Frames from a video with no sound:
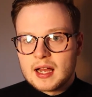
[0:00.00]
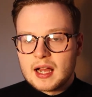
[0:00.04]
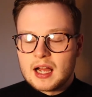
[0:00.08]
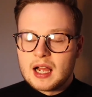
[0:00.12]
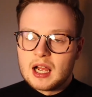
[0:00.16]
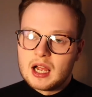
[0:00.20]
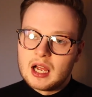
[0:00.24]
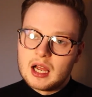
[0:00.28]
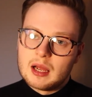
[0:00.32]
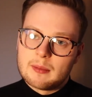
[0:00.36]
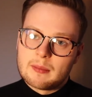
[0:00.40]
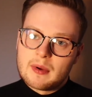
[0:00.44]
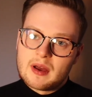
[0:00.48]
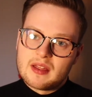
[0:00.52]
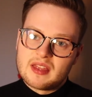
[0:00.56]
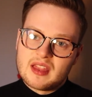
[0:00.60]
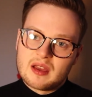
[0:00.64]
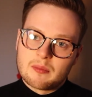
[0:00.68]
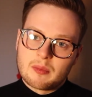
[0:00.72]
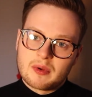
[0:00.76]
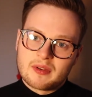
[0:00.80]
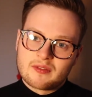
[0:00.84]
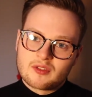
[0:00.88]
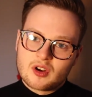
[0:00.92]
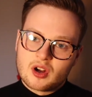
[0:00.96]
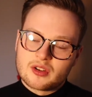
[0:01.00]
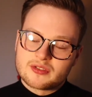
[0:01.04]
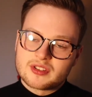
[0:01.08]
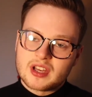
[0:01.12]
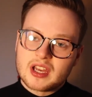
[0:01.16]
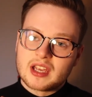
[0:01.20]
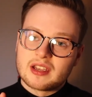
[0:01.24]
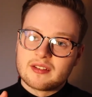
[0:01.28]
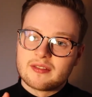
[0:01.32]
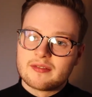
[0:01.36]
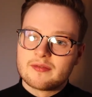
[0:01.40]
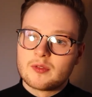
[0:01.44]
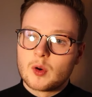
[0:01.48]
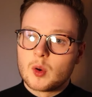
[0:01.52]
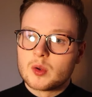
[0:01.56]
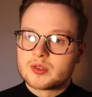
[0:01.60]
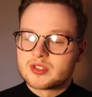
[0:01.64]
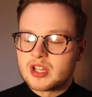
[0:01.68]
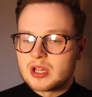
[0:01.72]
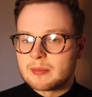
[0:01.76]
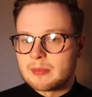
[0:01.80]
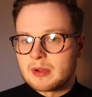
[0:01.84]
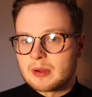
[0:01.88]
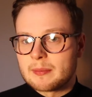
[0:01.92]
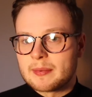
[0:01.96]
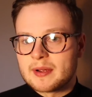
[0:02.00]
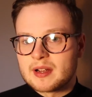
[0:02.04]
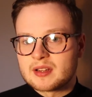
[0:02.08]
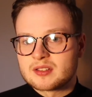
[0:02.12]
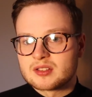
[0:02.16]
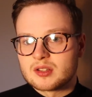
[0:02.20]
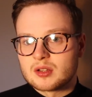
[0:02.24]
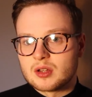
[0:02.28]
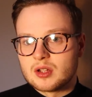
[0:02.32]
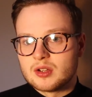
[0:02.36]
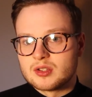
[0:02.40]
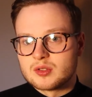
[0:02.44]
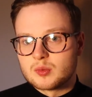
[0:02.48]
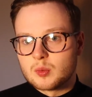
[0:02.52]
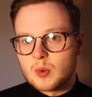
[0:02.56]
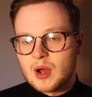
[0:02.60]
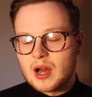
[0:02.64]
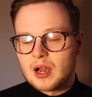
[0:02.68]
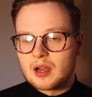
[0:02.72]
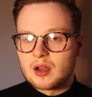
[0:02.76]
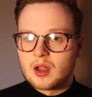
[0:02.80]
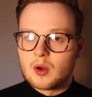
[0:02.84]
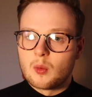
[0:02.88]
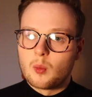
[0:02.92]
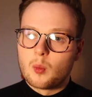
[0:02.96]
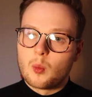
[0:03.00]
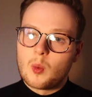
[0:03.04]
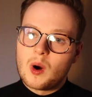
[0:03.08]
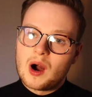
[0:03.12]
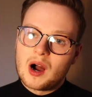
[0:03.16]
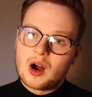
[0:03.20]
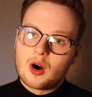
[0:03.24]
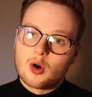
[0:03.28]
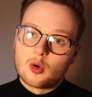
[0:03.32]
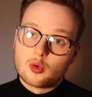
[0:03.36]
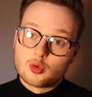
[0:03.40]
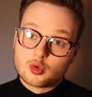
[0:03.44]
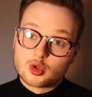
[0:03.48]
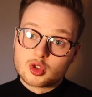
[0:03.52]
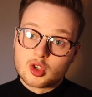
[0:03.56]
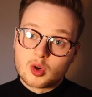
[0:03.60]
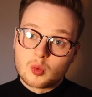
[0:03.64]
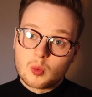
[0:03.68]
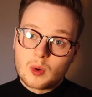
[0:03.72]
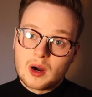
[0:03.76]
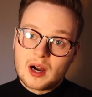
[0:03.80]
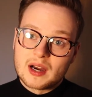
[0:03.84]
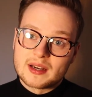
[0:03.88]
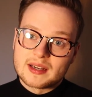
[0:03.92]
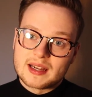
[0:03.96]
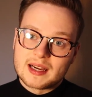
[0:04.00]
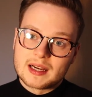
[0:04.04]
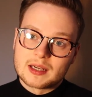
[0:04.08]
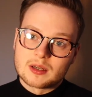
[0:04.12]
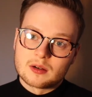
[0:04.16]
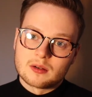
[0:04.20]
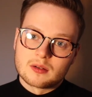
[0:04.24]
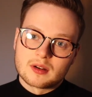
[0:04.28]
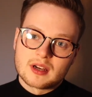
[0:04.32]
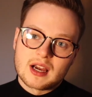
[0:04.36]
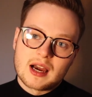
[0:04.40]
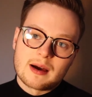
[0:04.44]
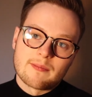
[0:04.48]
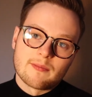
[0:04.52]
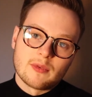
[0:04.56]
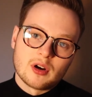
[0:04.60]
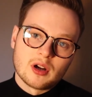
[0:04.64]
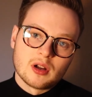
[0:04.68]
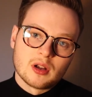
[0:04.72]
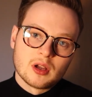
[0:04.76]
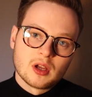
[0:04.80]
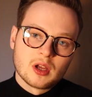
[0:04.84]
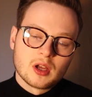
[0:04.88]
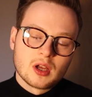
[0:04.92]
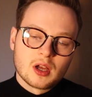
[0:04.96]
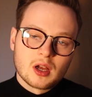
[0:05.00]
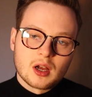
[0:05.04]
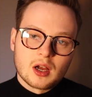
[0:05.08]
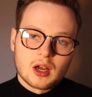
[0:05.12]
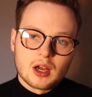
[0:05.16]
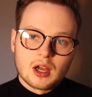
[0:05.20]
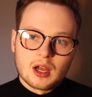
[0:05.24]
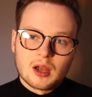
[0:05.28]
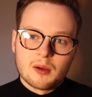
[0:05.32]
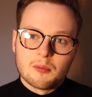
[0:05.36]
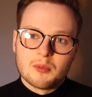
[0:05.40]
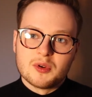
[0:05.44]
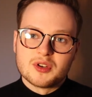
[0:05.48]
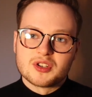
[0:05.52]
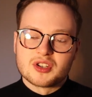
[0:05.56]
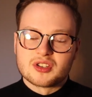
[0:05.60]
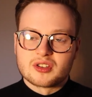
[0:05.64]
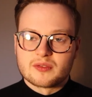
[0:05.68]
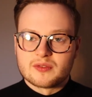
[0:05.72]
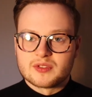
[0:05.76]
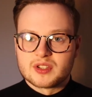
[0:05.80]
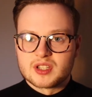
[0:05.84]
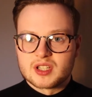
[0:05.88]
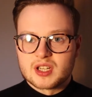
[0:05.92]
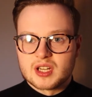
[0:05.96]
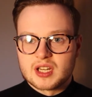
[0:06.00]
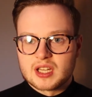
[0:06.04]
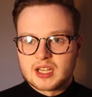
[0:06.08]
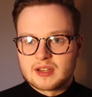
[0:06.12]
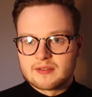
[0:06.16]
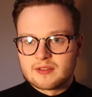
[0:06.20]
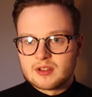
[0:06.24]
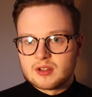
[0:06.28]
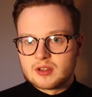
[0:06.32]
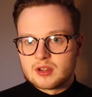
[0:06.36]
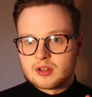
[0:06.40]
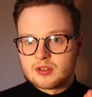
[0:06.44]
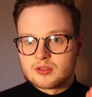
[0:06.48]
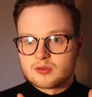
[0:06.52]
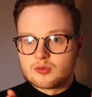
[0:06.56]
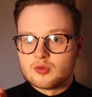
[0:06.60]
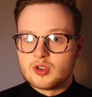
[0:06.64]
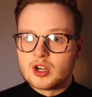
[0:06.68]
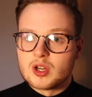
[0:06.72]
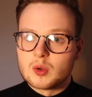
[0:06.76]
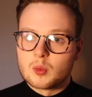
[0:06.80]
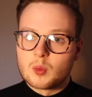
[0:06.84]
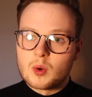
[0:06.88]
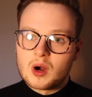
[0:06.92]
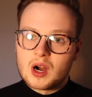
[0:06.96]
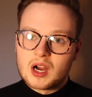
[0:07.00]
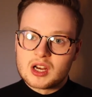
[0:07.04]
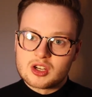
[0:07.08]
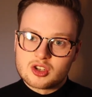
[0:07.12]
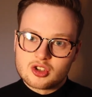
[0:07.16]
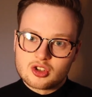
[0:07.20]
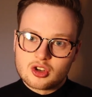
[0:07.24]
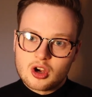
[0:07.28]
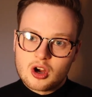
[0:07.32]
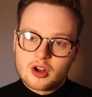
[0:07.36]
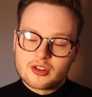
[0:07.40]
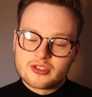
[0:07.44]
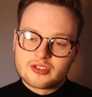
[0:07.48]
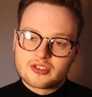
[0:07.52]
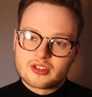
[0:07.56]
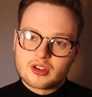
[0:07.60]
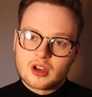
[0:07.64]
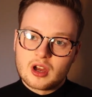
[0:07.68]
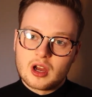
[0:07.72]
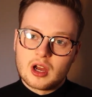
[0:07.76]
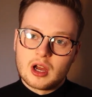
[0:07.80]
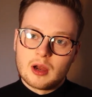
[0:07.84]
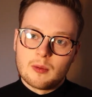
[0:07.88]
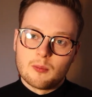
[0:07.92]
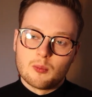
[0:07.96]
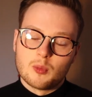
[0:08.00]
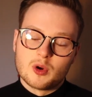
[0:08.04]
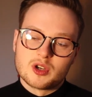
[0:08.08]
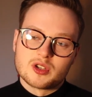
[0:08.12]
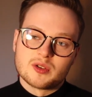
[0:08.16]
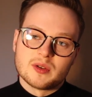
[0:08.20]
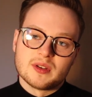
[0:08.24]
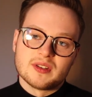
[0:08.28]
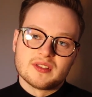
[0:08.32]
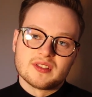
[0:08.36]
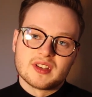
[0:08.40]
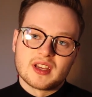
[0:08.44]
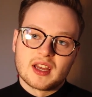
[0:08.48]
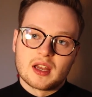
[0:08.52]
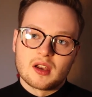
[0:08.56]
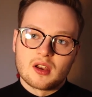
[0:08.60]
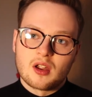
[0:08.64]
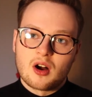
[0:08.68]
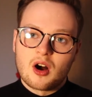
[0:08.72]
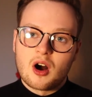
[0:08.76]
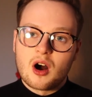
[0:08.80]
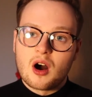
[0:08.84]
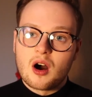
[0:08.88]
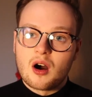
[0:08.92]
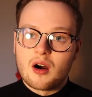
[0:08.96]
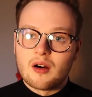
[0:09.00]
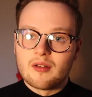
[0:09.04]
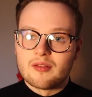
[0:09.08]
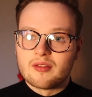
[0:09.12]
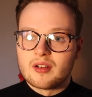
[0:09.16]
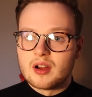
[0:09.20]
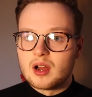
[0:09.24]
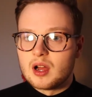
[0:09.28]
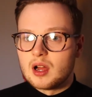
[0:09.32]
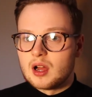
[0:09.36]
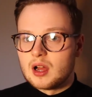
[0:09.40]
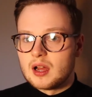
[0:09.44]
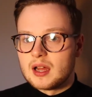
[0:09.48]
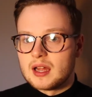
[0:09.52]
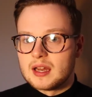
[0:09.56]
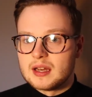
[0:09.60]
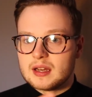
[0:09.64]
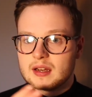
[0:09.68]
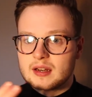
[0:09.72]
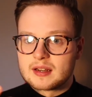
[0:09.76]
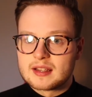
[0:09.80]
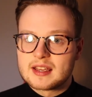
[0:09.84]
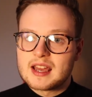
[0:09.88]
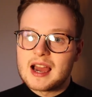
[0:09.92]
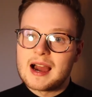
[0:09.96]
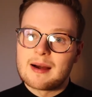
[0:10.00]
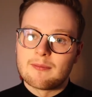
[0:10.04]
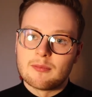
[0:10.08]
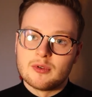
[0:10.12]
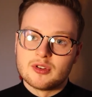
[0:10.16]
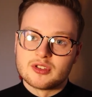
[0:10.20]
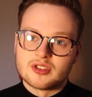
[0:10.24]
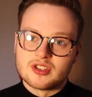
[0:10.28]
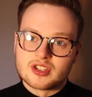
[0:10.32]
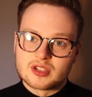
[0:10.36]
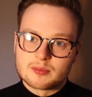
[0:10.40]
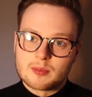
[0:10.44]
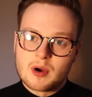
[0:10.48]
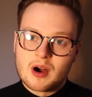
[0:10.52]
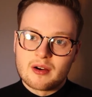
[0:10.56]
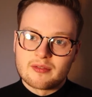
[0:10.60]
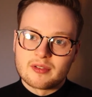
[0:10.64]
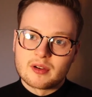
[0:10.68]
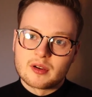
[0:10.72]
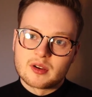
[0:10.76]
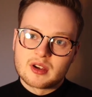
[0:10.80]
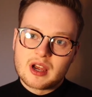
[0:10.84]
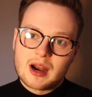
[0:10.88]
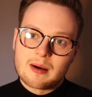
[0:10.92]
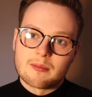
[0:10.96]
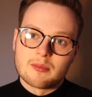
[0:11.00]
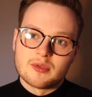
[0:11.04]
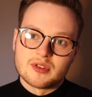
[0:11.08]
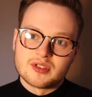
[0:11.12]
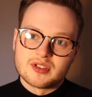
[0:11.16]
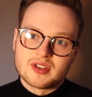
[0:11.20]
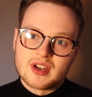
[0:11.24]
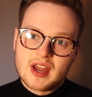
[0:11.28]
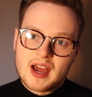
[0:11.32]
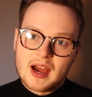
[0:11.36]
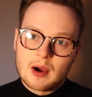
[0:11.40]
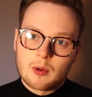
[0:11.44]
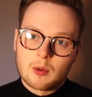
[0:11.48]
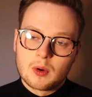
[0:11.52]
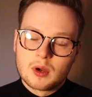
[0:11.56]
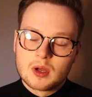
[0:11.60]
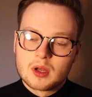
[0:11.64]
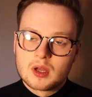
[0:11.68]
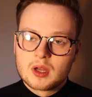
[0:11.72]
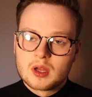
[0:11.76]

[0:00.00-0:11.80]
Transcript: And then we've got a 48 megapixel as well, ultra wide angle camera, which is obviously going to give you those really wide shots, which we see a lot of in cameras and smartphone cameras now.